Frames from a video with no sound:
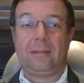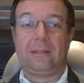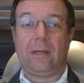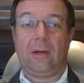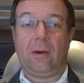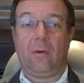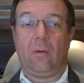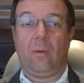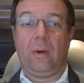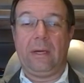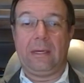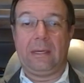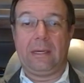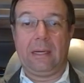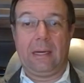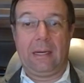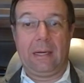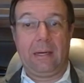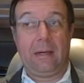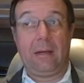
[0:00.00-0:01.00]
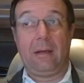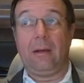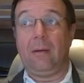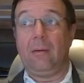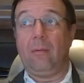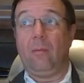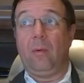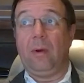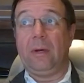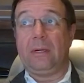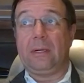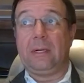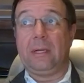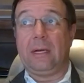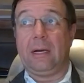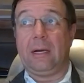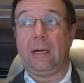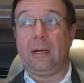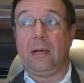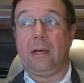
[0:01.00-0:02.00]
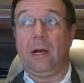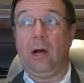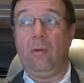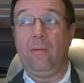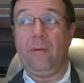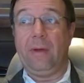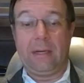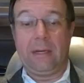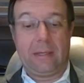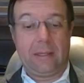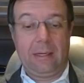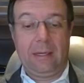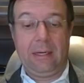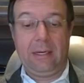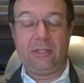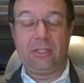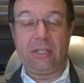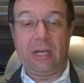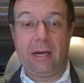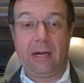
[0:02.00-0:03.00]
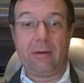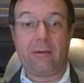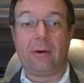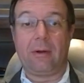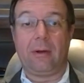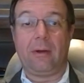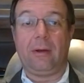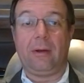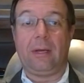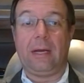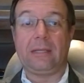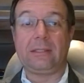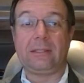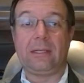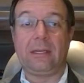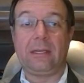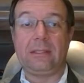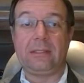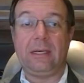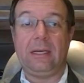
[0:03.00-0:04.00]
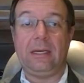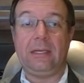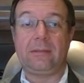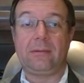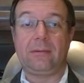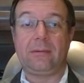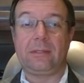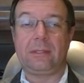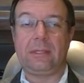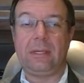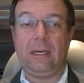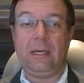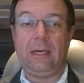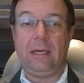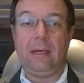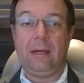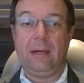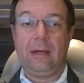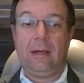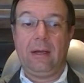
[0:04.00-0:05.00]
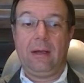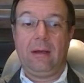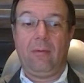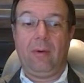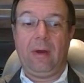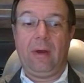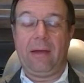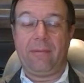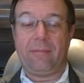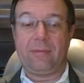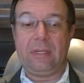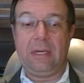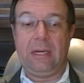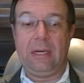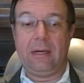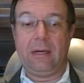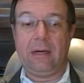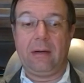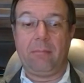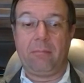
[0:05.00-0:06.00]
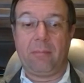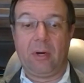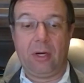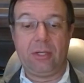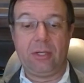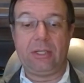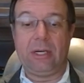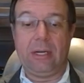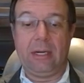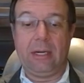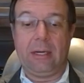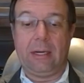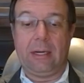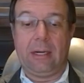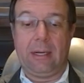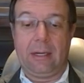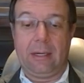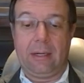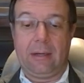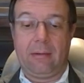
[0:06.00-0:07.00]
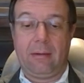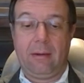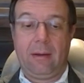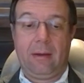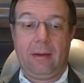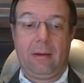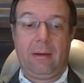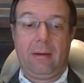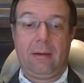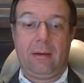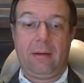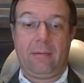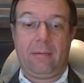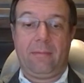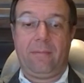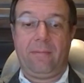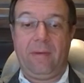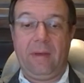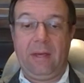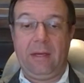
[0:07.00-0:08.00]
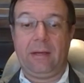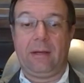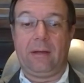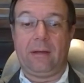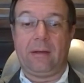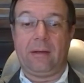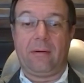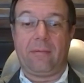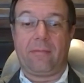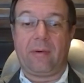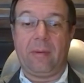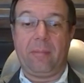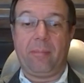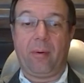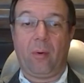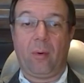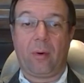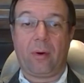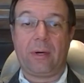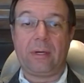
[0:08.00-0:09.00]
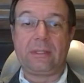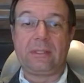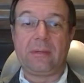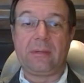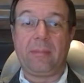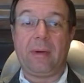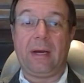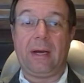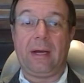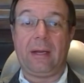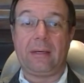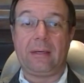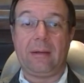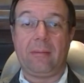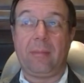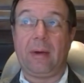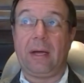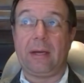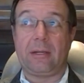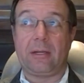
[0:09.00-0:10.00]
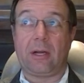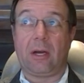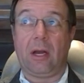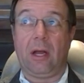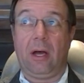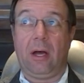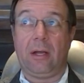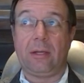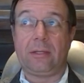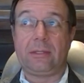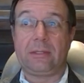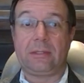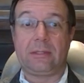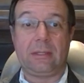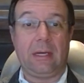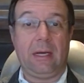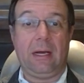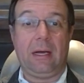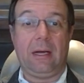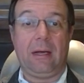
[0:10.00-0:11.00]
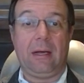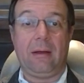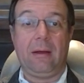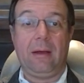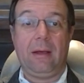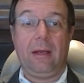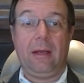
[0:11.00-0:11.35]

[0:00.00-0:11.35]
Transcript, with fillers: So with uh, with uh, COVID in general as a disease, we see we have seen an emerging uh, uh field of reports about about clots. Uh,